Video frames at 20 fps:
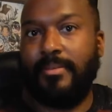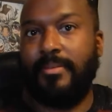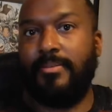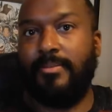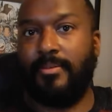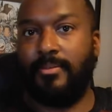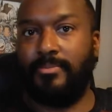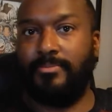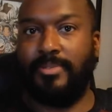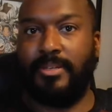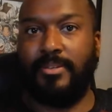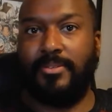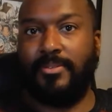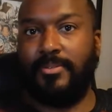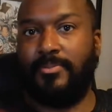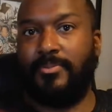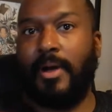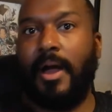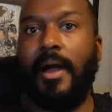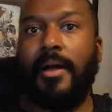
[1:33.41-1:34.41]
He's a he's
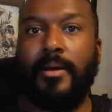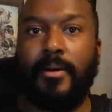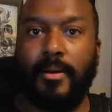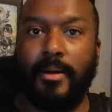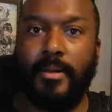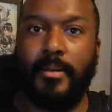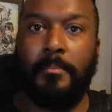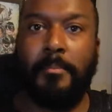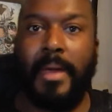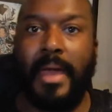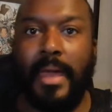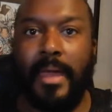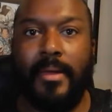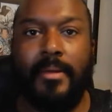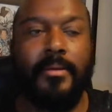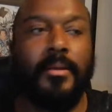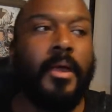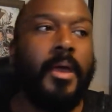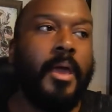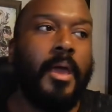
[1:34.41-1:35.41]
a rocker in a
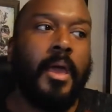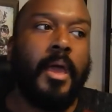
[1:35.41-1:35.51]
band,